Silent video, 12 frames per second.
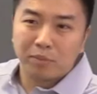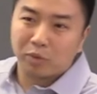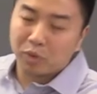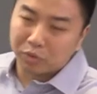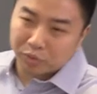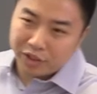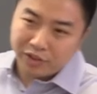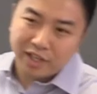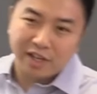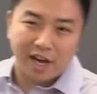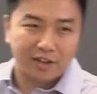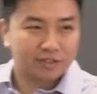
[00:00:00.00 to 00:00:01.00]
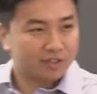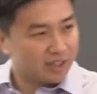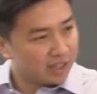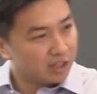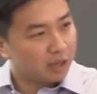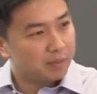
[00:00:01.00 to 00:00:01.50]
but what really got us
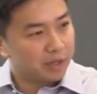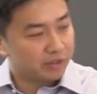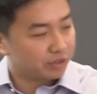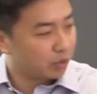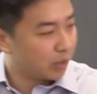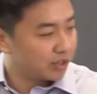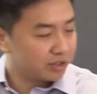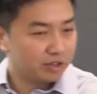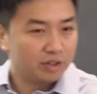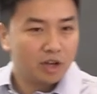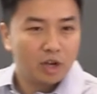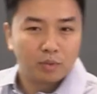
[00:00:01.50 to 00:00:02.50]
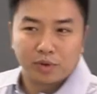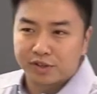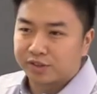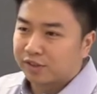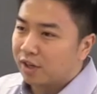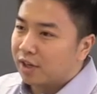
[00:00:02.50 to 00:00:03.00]
thinking about this question
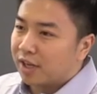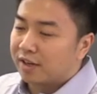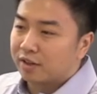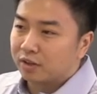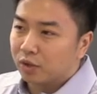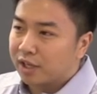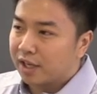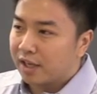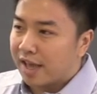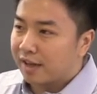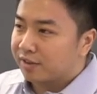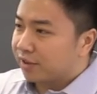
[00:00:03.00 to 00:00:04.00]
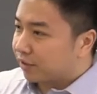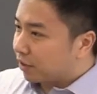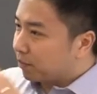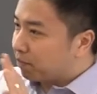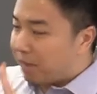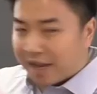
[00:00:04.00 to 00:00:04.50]
was in looking at just
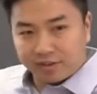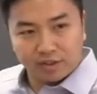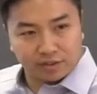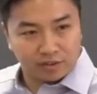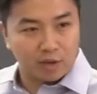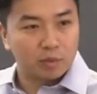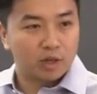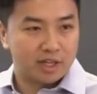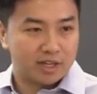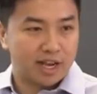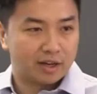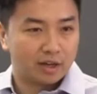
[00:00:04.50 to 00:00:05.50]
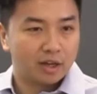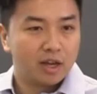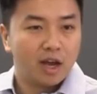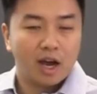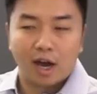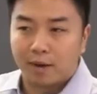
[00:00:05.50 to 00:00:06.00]
some basic summary data
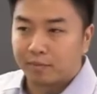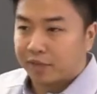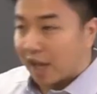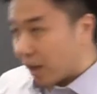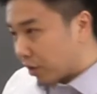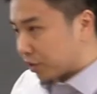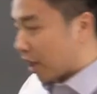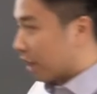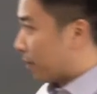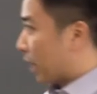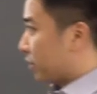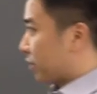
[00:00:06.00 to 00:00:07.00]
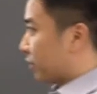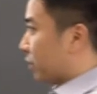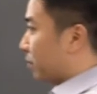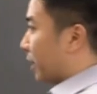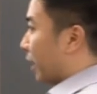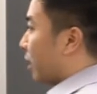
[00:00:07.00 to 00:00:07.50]
um, that I'll talk about in just a
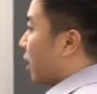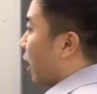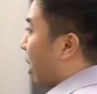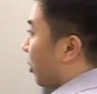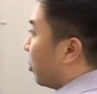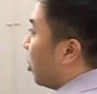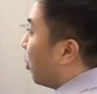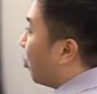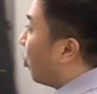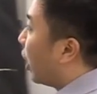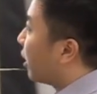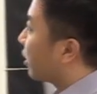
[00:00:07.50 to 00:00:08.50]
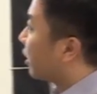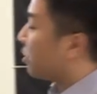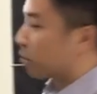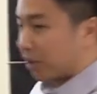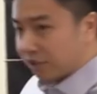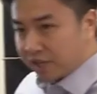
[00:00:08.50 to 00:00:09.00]
bit on what
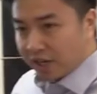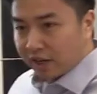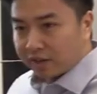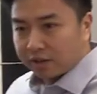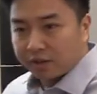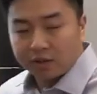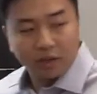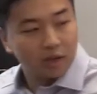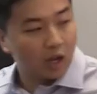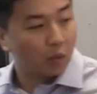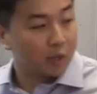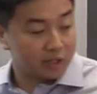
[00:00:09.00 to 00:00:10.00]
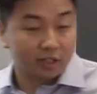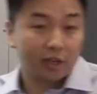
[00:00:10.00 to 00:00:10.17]
can predict uh, what the